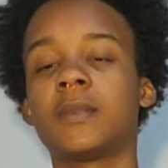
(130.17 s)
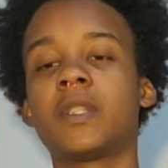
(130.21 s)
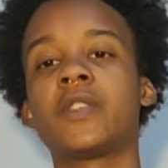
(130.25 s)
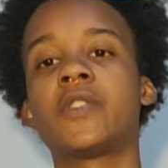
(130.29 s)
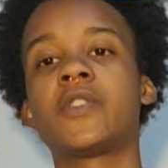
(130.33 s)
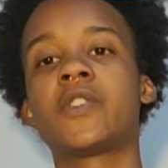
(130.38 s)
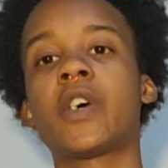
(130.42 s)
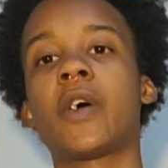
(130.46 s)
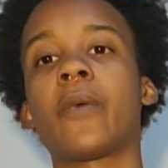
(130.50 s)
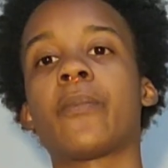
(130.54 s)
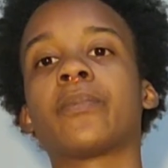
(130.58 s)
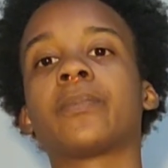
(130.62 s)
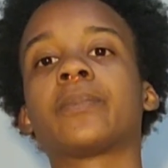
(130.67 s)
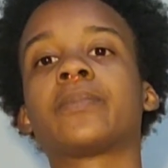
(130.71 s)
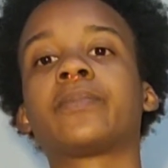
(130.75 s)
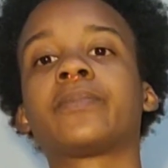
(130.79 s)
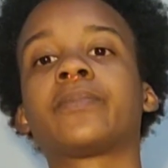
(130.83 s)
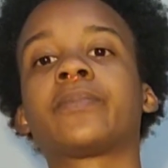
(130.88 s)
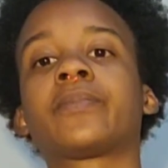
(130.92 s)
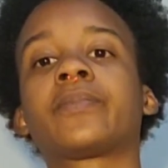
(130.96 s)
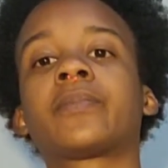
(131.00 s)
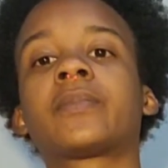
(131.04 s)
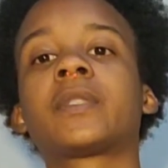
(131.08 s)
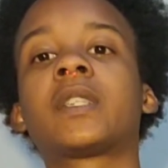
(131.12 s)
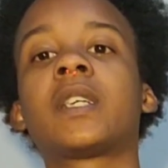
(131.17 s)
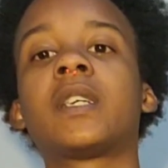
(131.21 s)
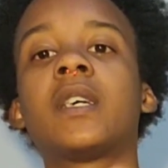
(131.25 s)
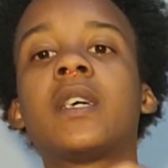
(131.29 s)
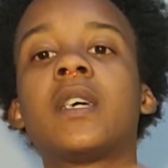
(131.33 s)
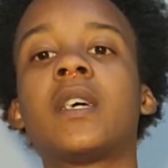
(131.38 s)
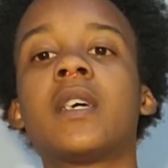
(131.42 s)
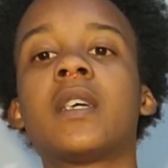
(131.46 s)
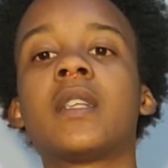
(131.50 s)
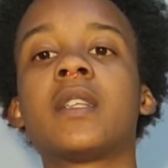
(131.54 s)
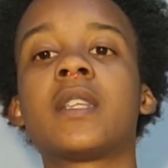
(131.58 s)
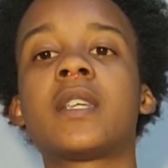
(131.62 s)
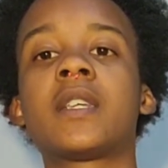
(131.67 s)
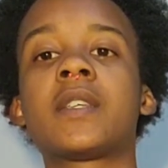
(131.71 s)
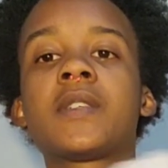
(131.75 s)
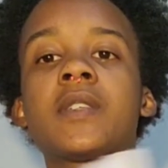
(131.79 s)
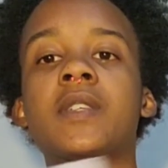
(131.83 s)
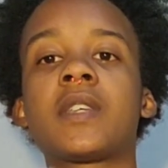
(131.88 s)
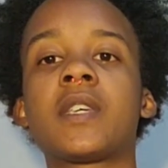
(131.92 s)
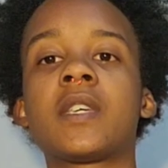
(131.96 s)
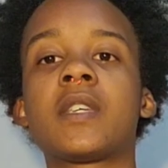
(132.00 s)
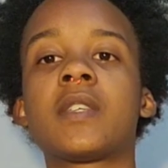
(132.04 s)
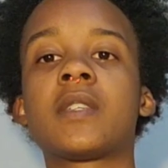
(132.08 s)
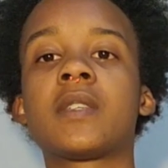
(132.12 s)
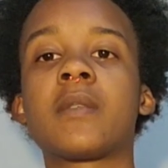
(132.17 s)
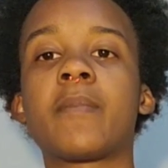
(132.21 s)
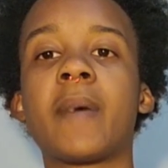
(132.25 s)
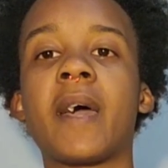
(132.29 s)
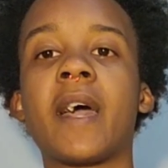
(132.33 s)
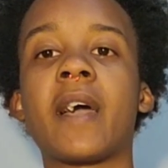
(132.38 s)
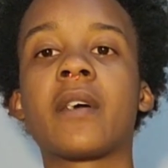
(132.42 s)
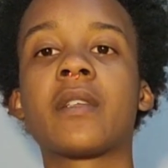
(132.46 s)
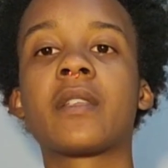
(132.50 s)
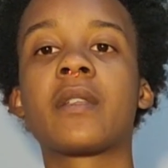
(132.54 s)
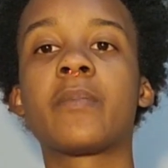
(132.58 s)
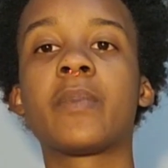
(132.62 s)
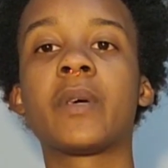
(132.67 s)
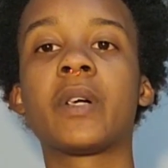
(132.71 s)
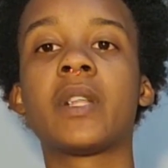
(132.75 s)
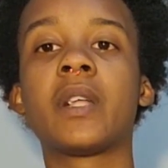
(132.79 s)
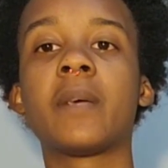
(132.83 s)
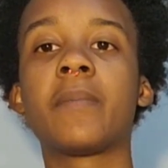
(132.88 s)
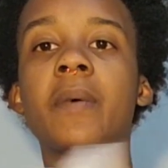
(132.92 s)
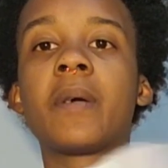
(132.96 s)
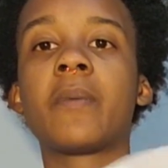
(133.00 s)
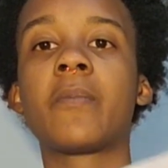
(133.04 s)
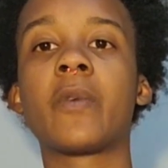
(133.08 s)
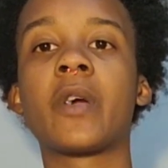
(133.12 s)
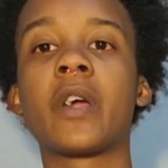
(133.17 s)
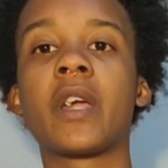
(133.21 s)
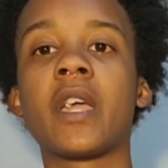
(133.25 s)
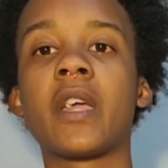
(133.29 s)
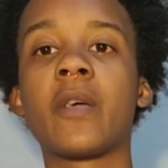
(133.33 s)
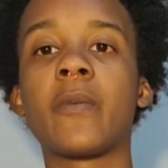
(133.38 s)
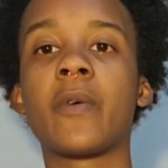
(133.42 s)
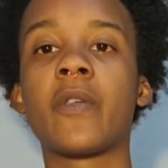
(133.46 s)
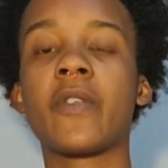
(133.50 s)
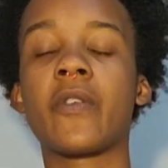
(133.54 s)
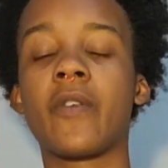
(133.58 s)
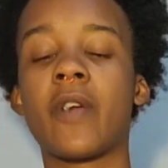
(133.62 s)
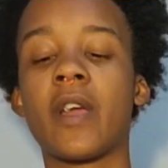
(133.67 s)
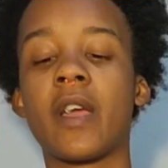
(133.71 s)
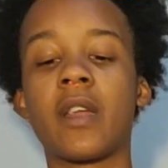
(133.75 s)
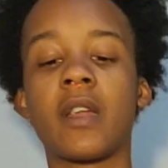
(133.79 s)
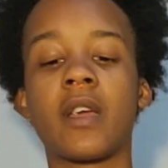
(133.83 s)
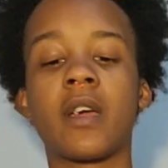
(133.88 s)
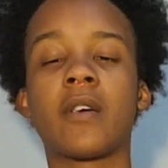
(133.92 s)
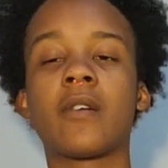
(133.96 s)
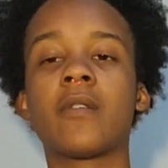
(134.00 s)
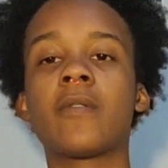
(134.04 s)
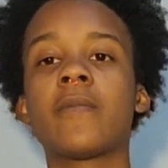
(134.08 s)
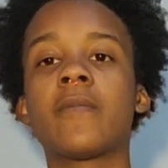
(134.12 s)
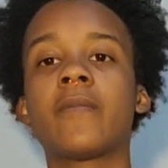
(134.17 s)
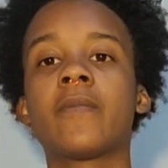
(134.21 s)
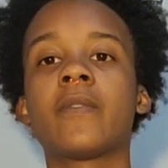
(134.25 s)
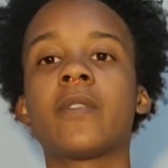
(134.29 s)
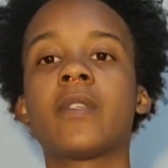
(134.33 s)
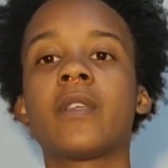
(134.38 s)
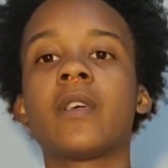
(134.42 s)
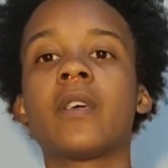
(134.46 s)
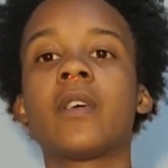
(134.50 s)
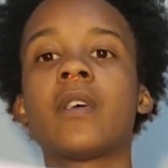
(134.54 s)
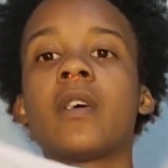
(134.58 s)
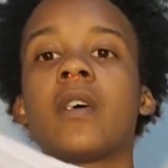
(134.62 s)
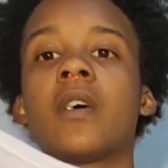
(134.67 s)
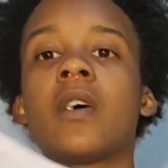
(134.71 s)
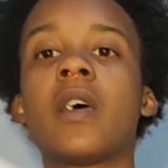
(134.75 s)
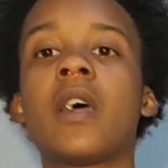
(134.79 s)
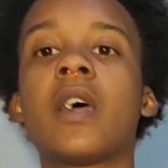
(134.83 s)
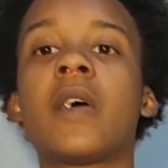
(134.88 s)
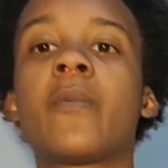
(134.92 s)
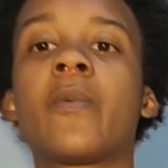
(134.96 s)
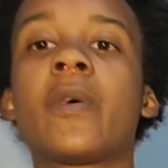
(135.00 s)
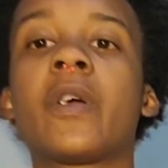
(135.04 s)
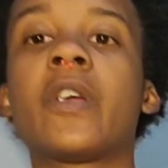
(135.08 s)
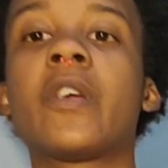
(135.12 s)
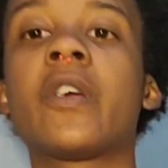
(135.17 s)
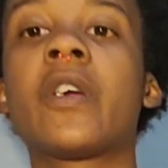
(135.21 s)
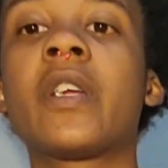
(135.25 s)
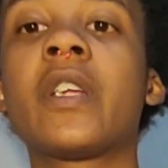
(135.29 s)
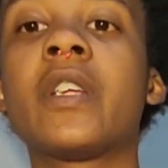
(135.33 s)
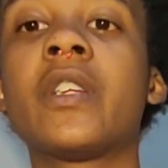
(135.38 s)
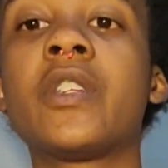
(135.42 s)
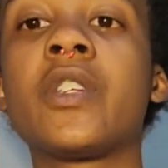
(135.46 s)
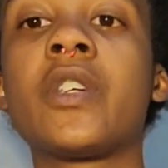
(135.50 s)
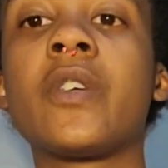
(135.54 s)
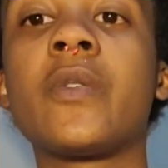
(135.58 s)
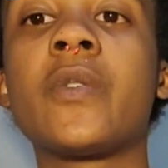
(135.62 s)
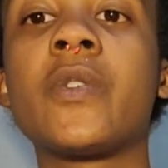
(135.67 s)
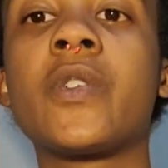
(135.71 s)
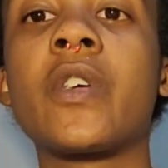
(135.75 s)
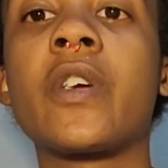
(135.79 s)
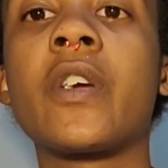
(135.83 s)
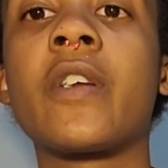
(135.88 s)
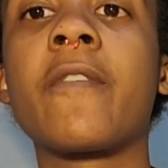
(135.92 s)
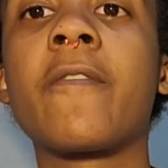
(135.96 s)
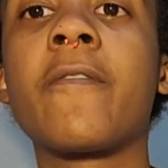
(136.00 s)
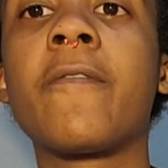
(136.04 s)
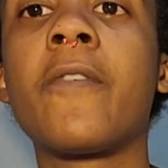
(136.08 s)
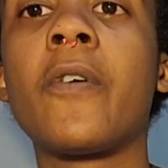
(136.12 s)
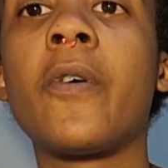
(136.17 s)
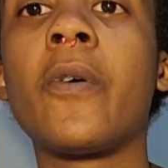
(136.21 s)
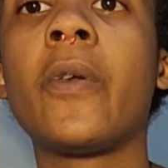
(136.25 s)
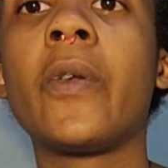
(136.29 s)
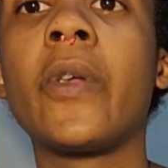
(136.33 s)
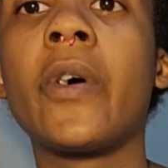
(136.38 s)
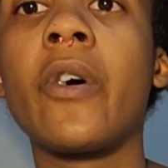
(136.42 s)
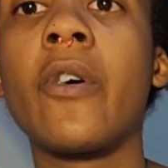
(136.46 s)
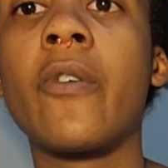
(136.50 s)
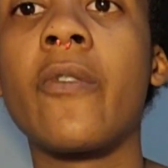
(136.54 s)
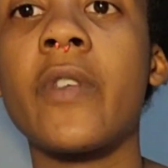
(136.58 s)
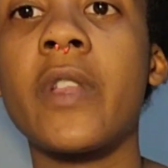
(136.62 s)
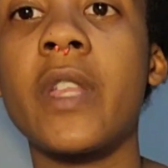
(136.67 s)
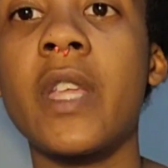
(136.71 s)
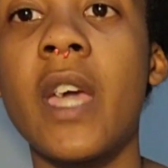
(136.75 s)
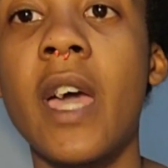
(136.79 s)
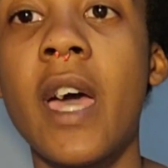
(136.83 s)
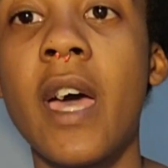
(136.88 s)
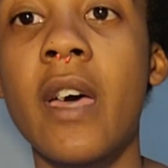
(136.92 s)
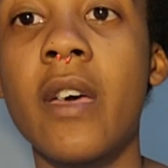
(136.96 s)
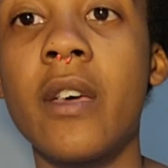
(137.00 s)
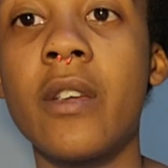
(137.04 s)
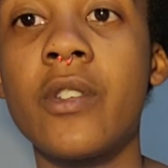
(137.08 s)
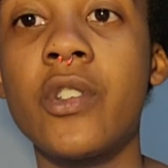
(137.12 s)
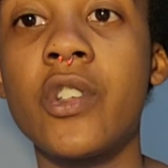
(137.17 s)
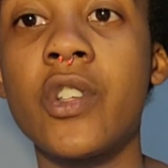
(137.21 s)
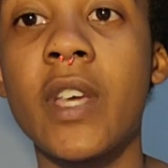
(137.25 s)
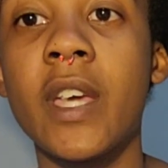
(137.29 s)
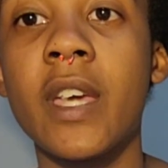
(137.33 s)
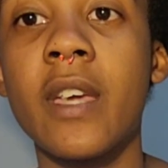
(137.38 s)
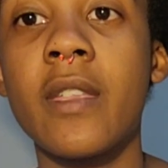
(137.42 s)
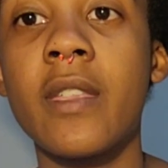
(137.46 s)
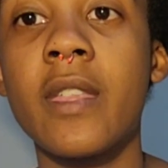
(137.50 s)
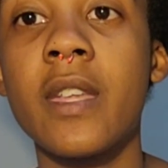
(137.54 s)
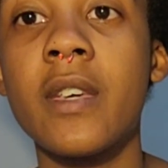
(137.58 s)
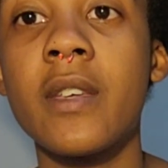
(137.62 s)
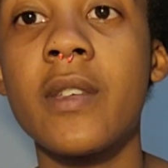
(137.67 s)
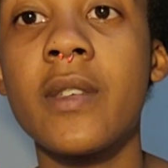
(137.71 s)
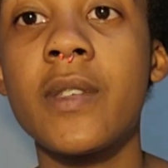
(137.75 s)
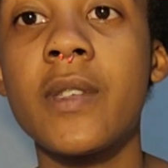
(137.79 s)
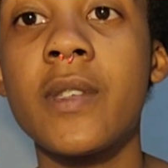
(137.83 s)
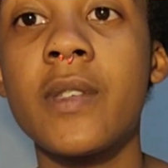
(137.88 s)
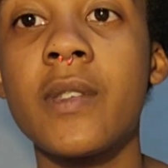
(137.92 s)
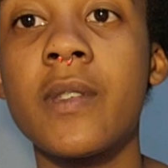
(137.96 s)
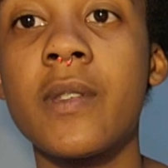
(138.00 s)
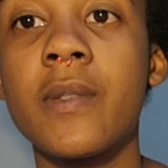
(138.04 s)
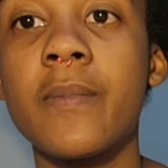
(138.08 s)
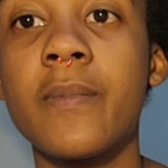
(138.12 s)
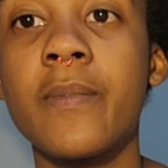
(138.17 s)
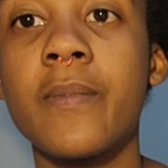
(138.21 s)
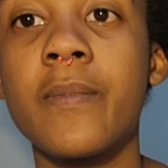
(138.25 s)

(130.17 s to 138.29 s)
So this is the back of the pull-up I'm working with right now. And what you're gonna do is you're gonna fold over the edge like this.